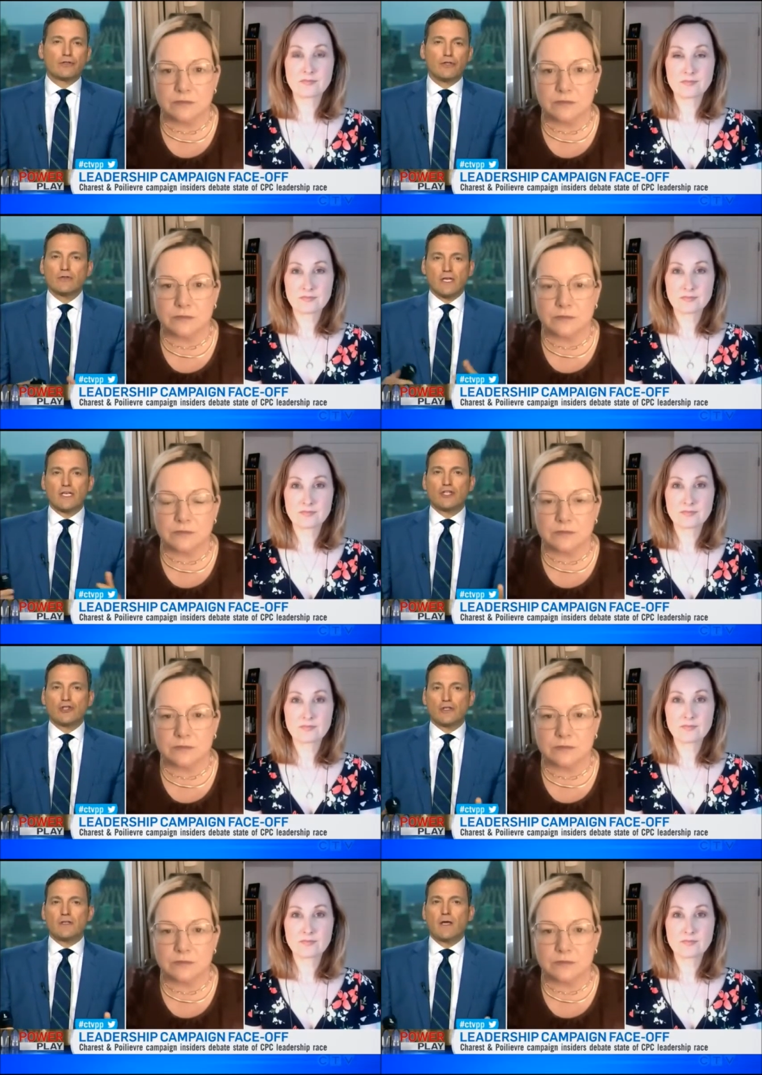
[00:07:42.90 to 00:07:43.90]
Speaker 1: use, like he
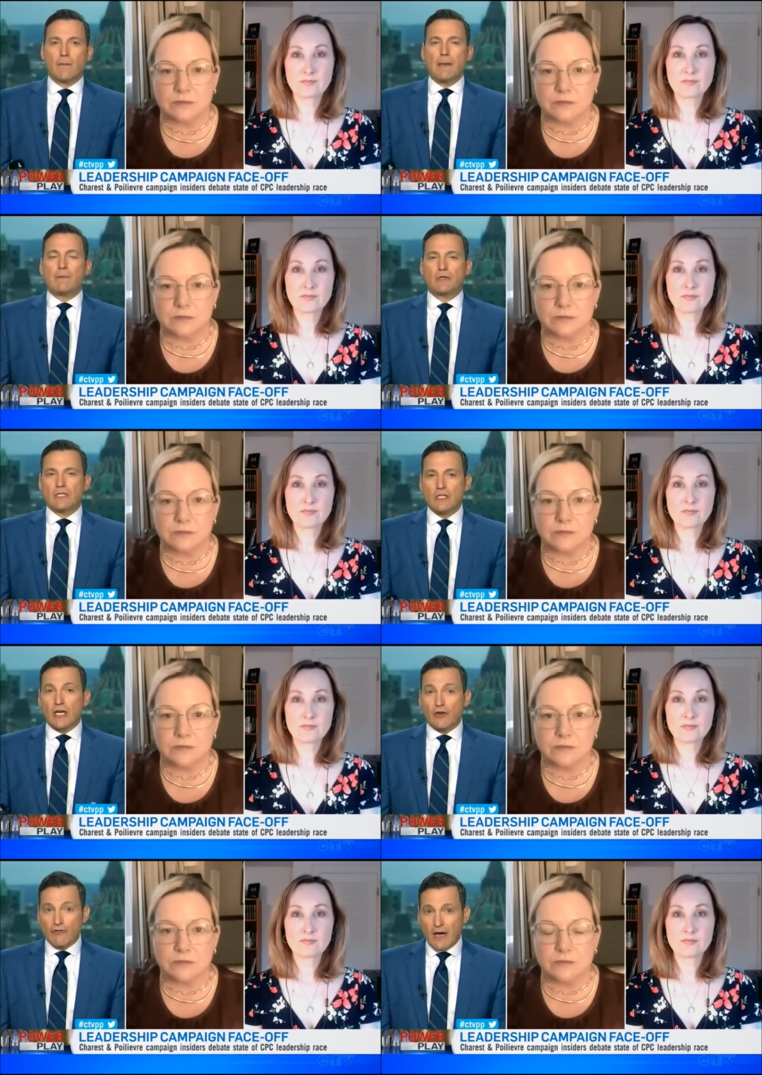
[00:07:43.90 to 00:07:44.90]
shouldn't, people, he's
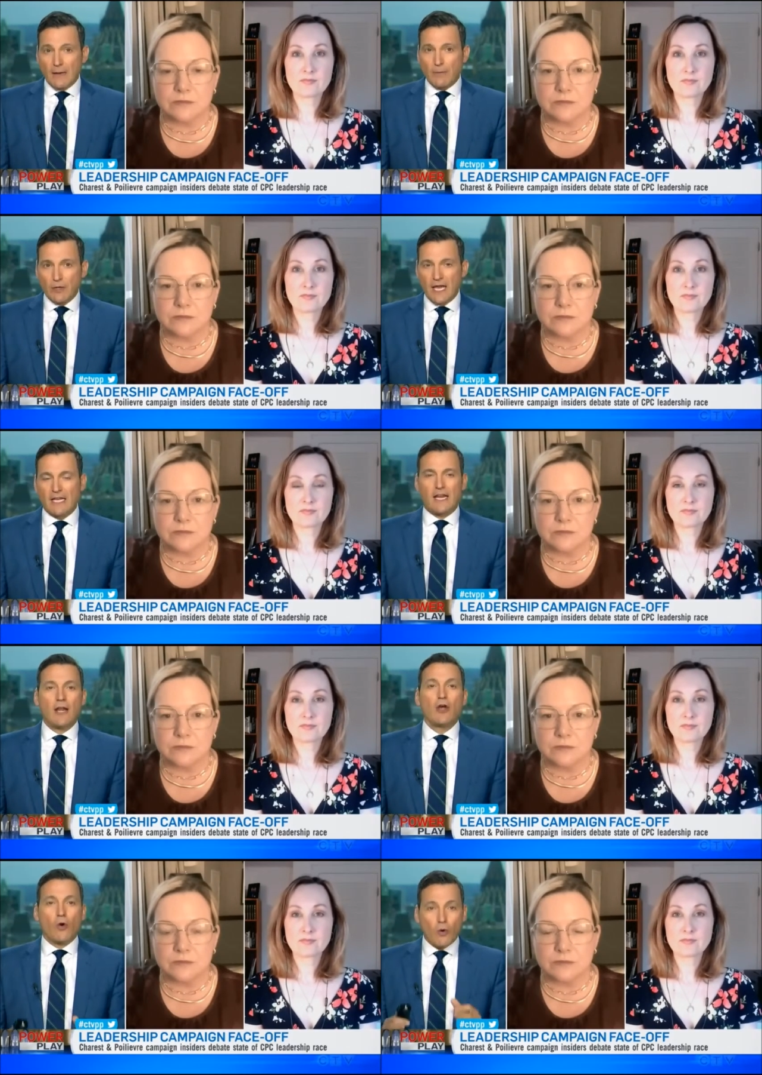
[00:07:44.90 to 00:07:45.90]
not a credible
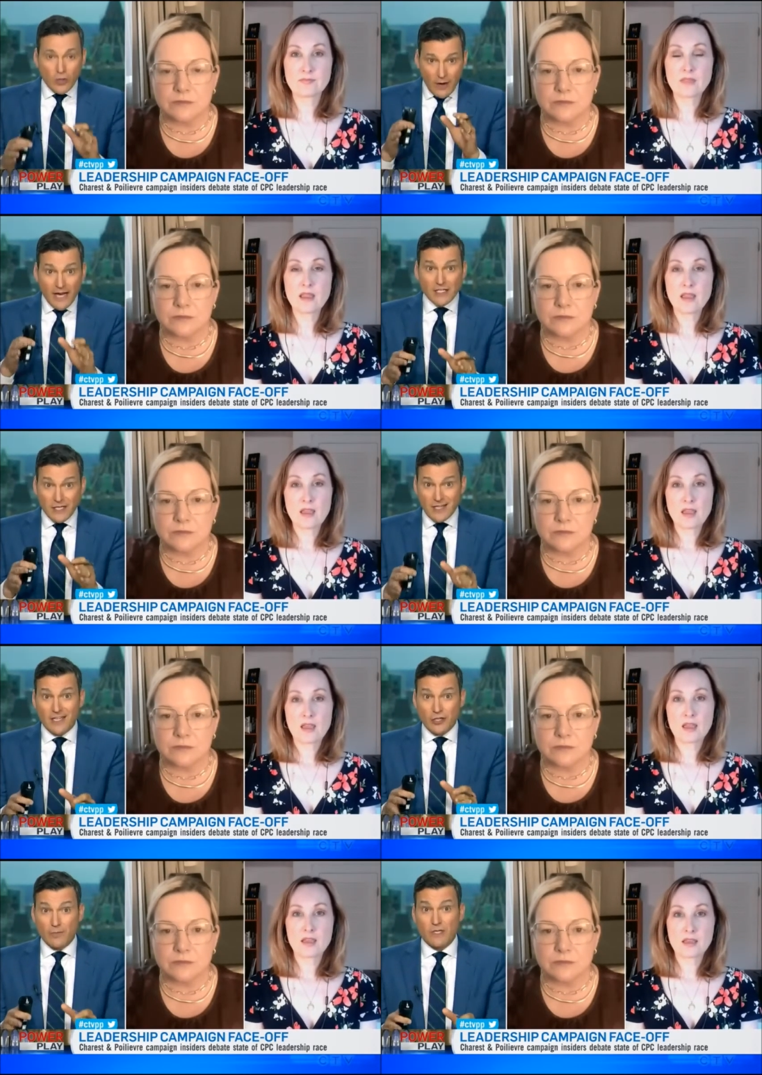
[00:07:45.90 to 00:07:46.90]
candidate, or you actually think
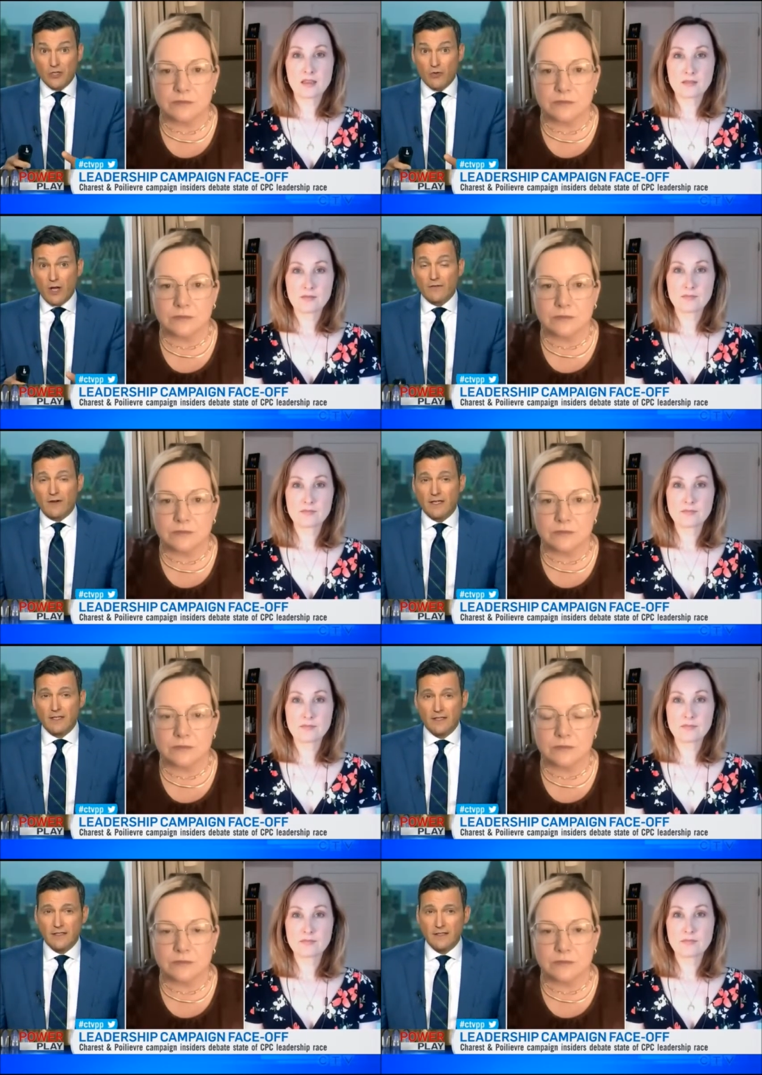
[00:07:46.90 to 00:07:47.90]
he should be disqualified?
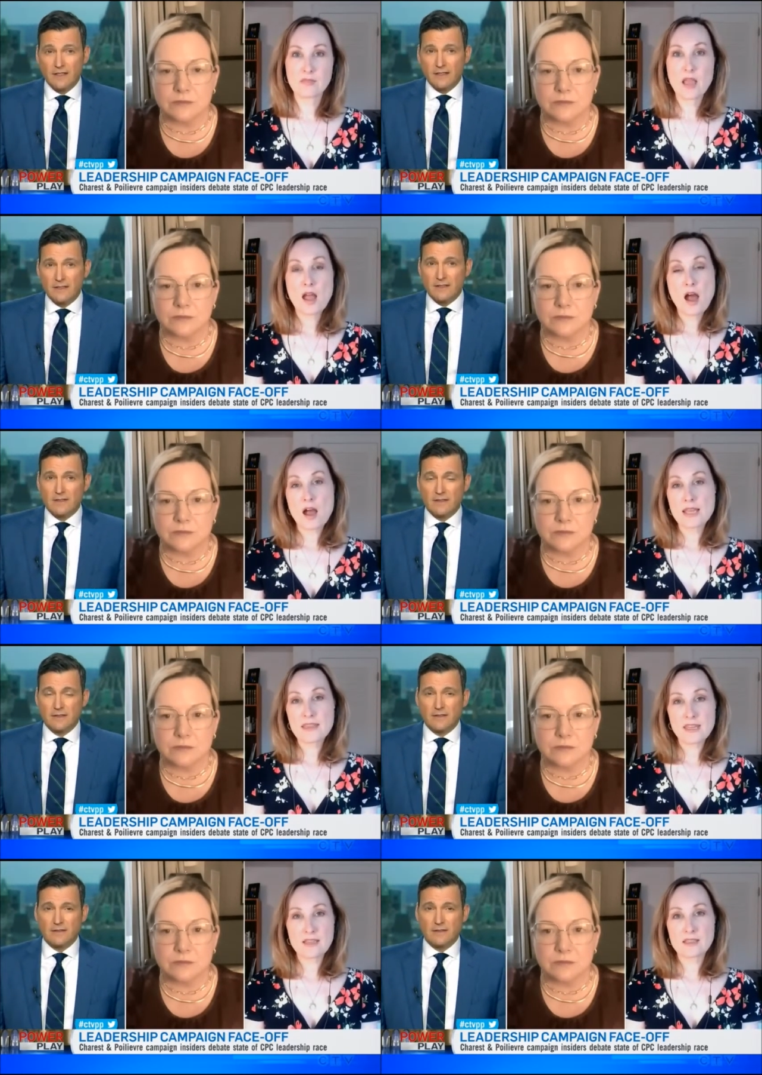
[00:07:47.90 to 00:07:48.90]
Speaker 2: I
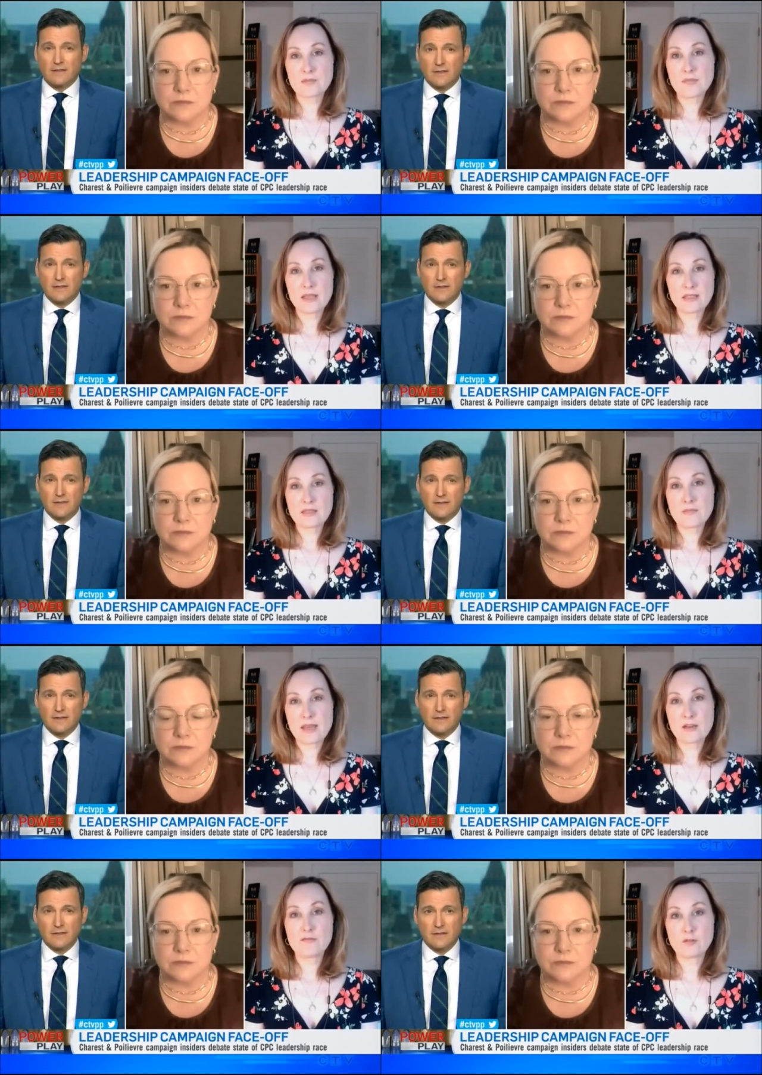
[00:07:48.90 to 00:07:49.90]
think it's a it's a
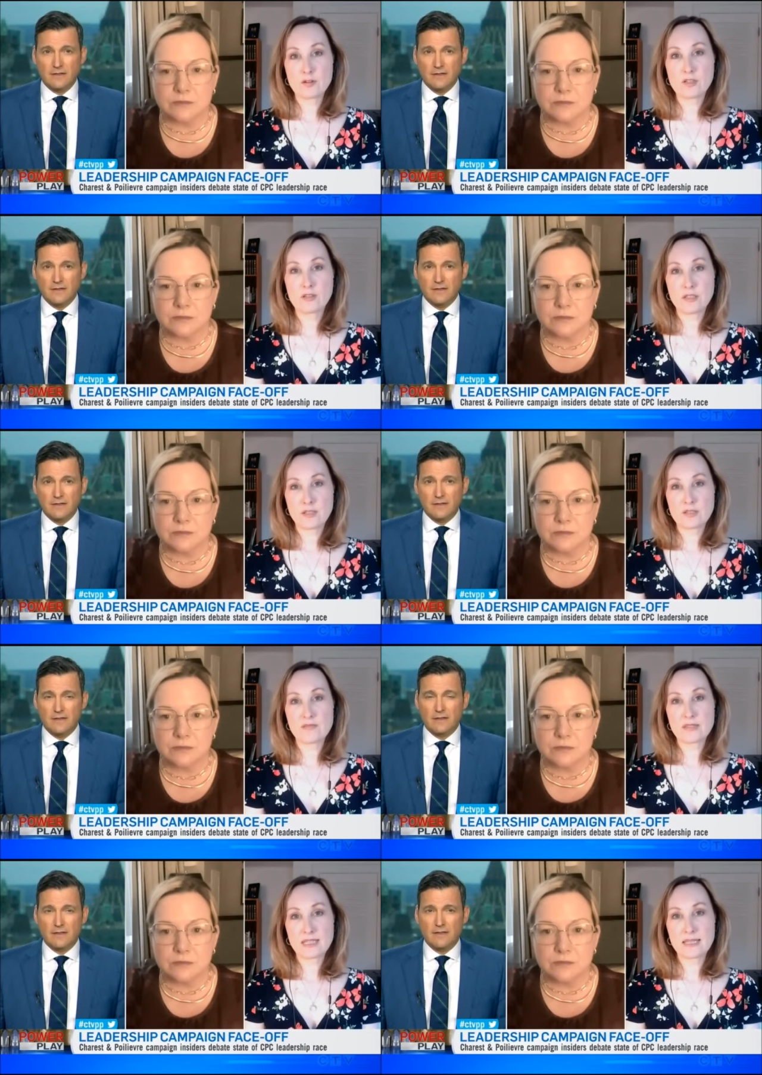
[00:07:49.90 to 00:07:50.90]
metaphorical use in
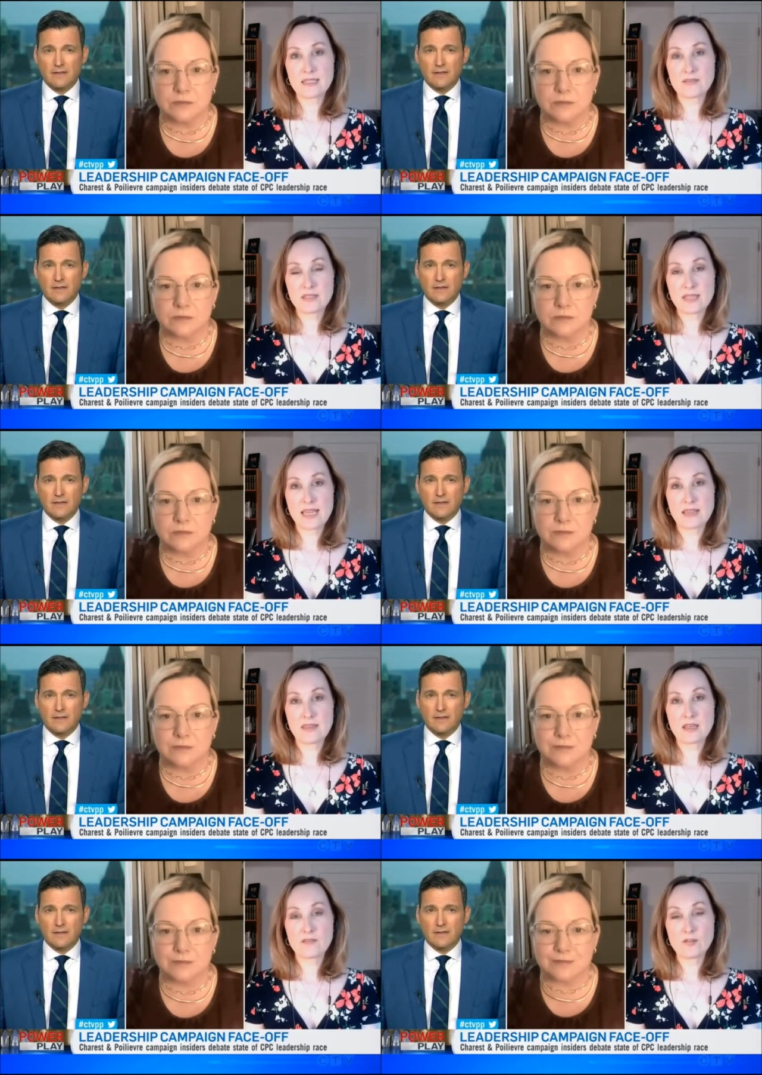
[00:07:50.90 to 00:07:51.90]
the sense of saying
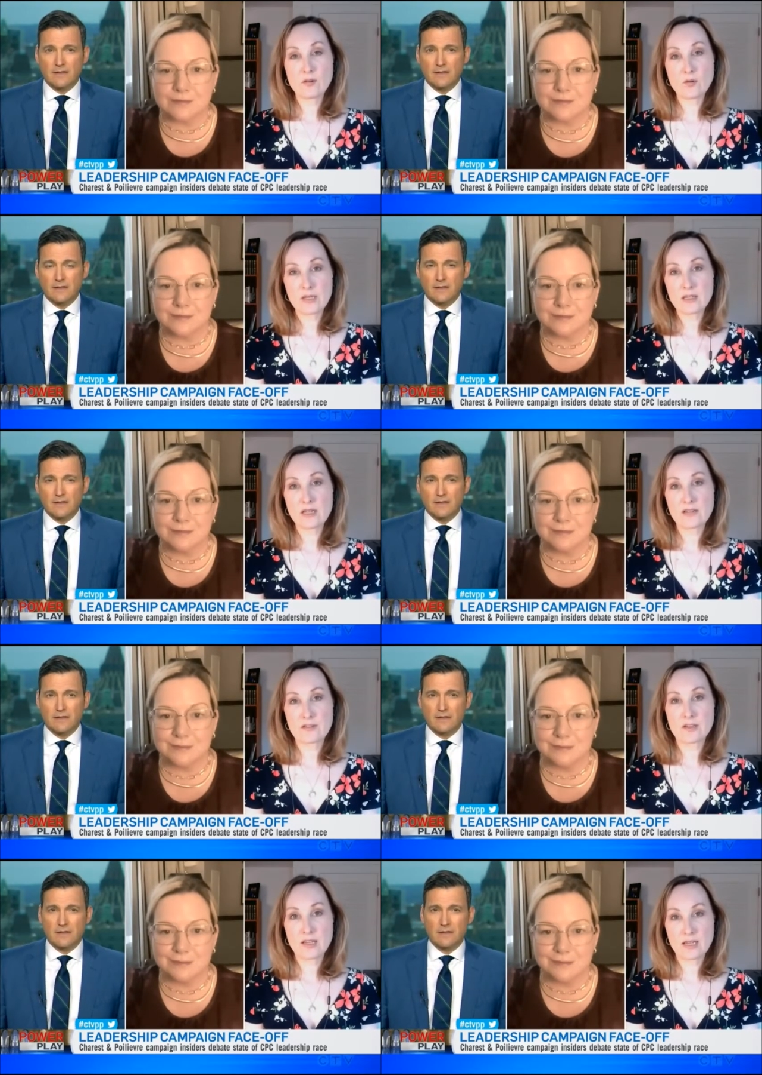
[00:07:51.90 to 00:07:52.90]
that if you're going to
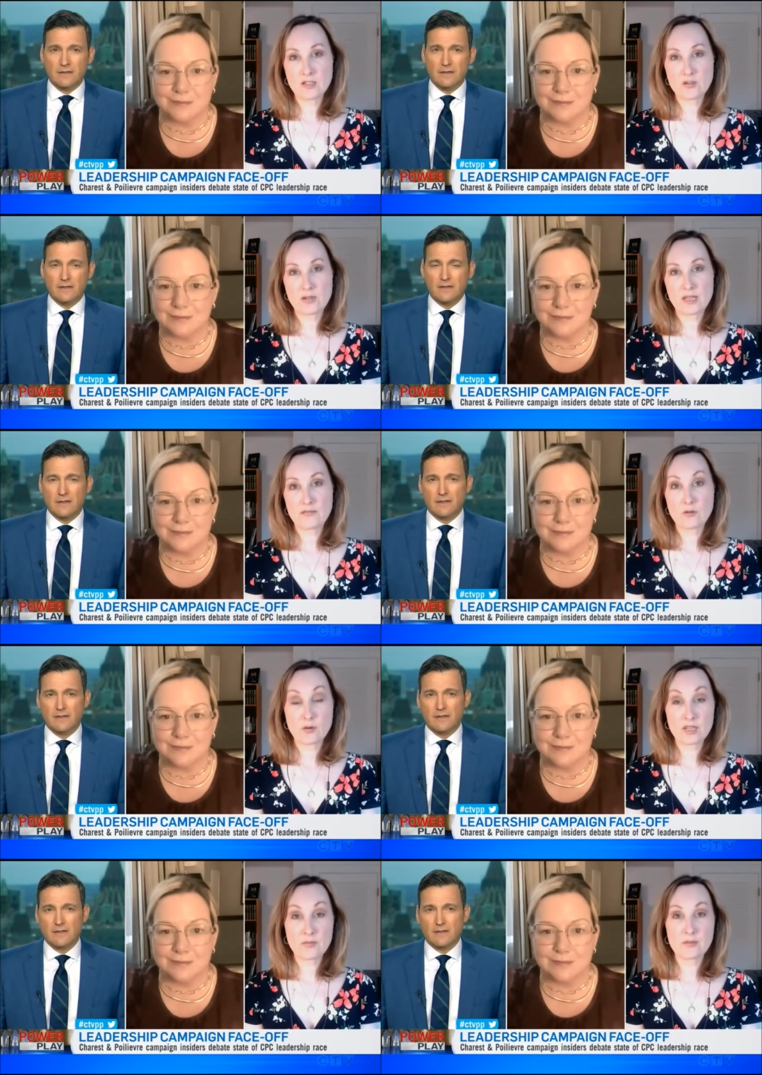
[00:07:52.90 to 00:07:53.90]
govern a country and if you're going to be a